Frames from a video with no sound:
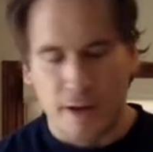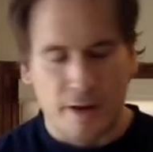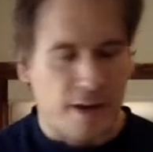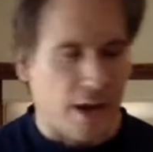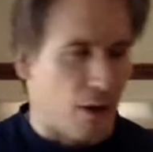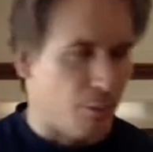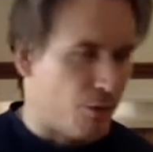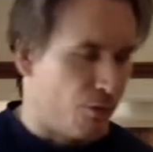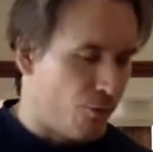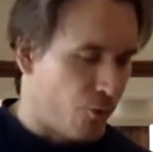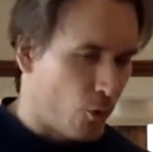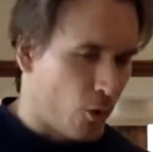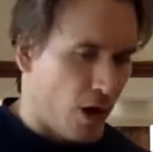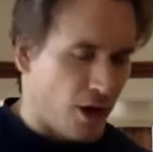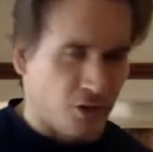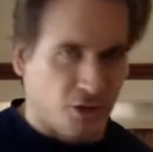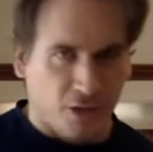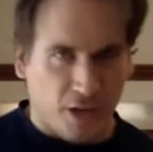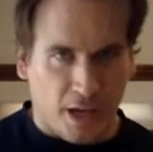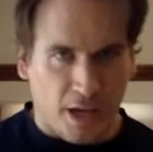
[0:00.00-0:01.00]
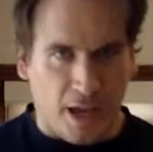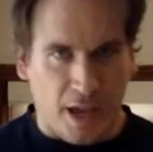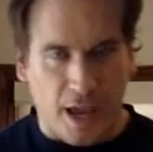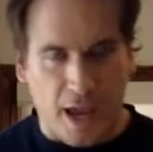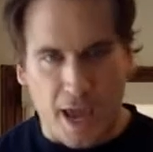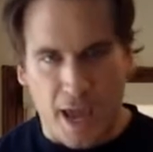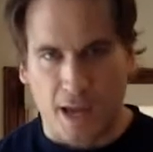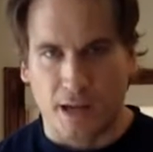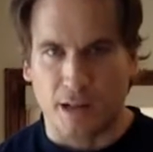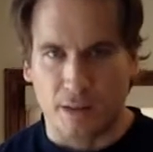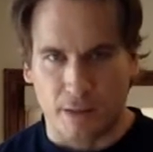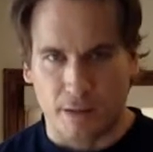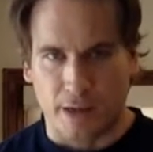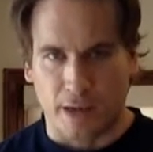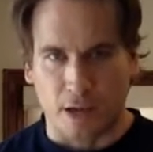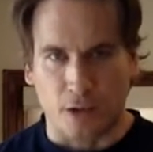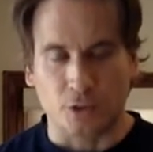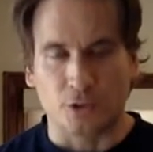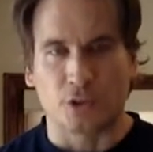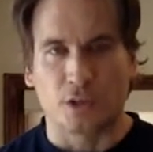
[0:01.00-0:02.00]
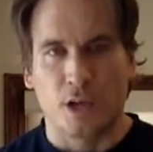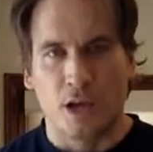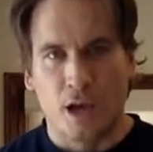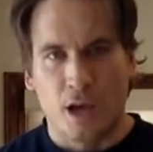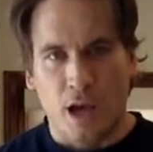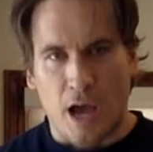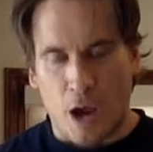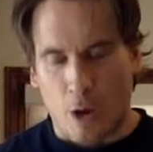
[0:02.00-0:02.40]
Now, before I say anything else,